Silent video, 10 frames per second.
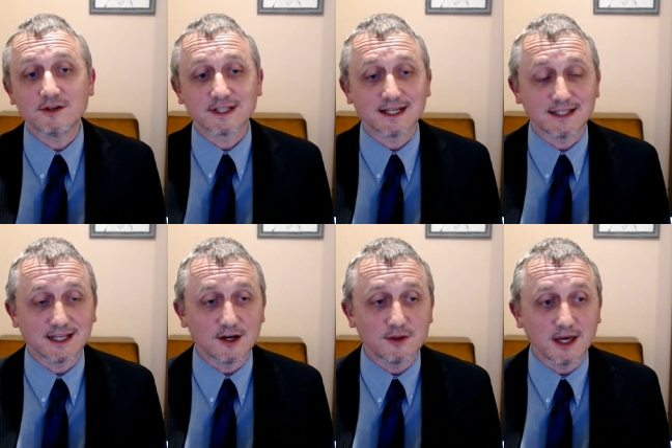You just had to
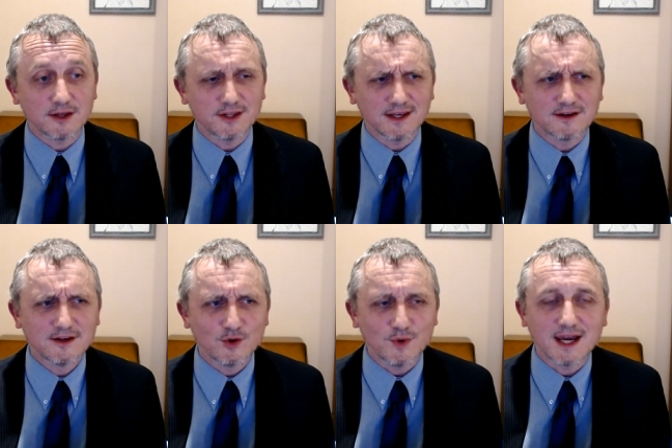go there. I think
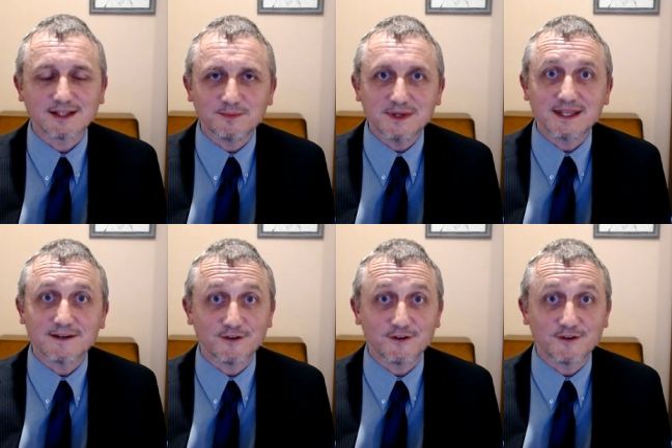we had to be there